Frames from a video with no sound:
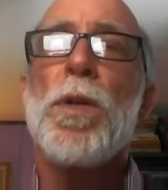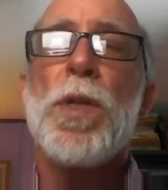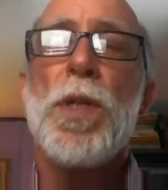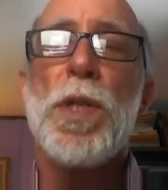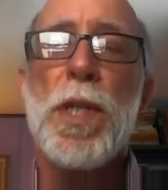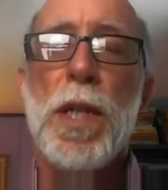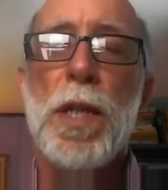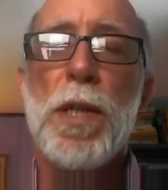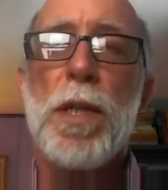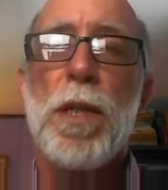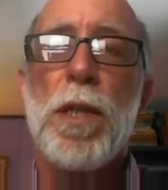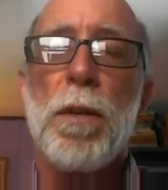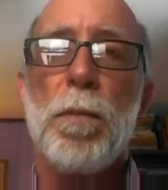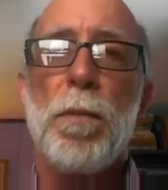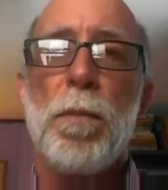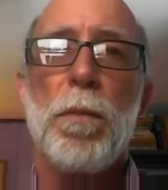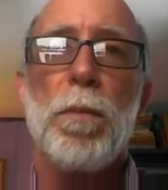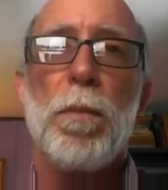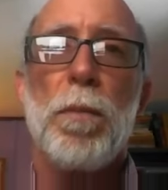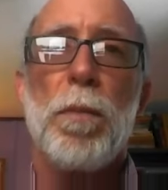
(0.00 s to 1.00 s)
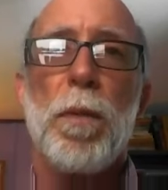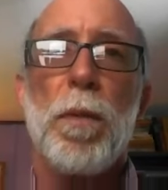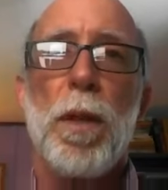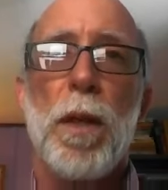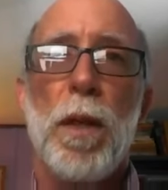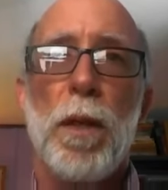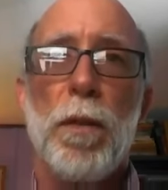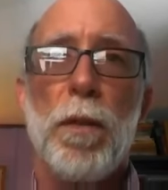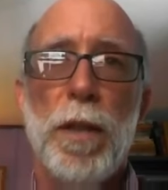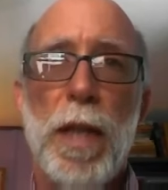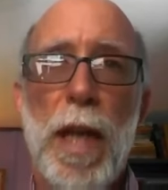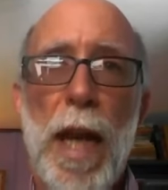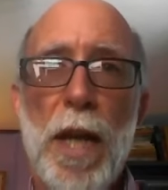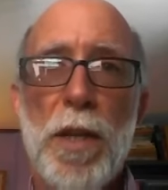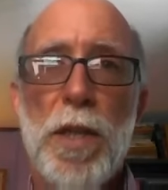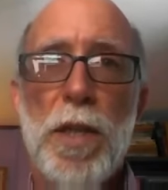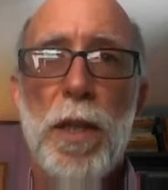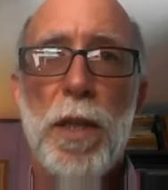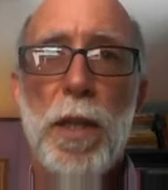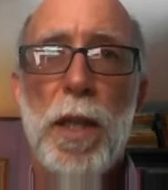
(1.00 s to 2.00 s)
system of
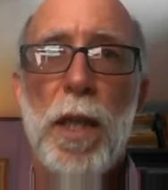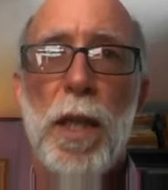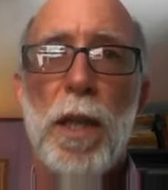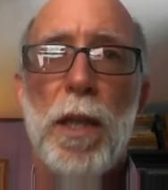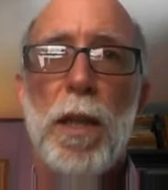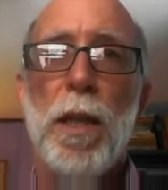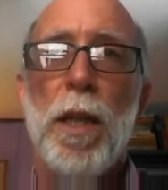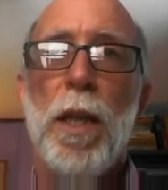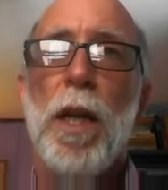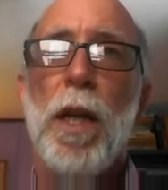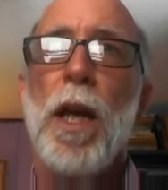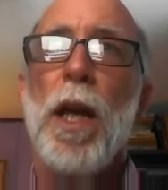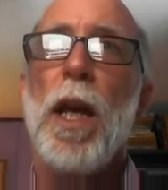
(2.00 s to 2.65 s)
gasoline